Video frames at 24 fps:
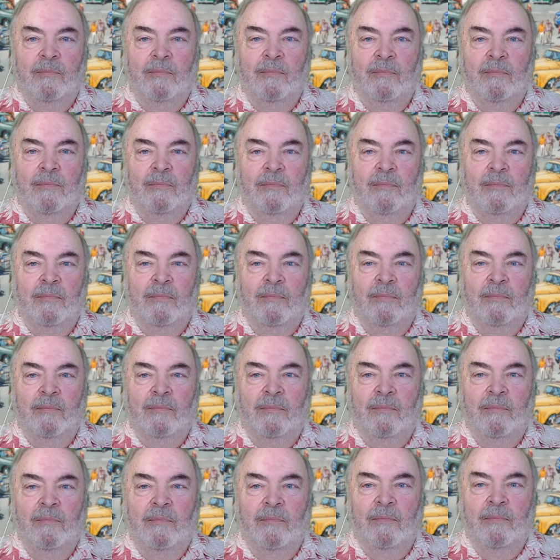
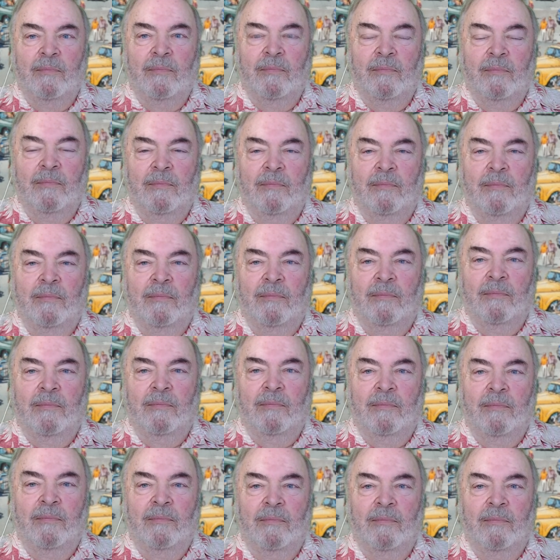
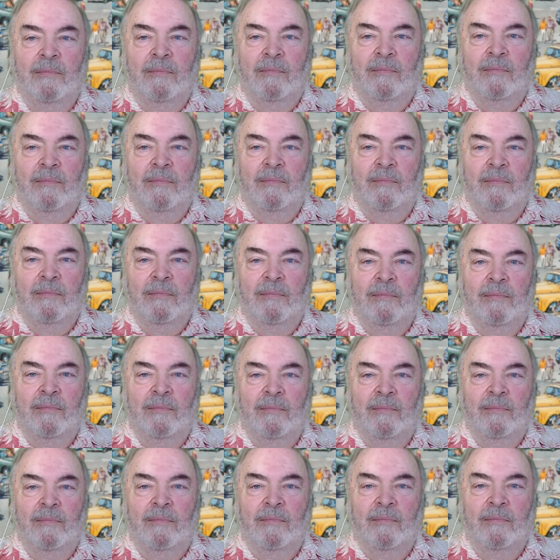
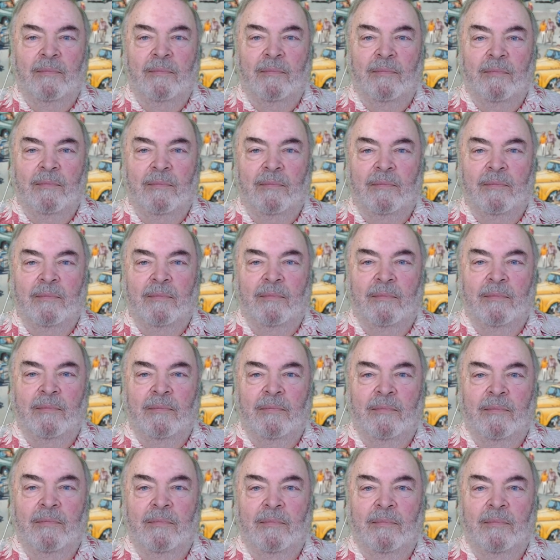
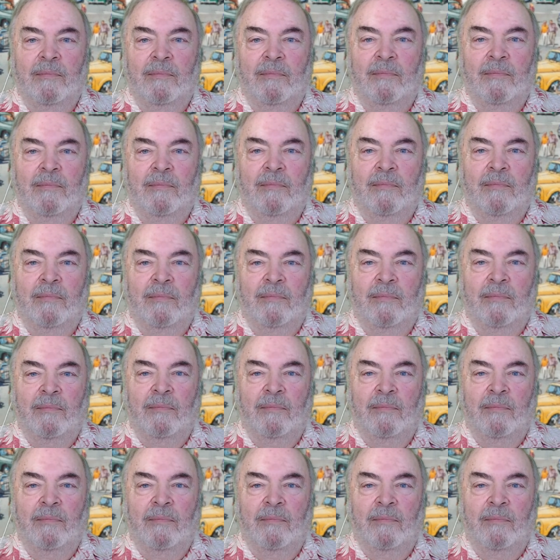(not speaking)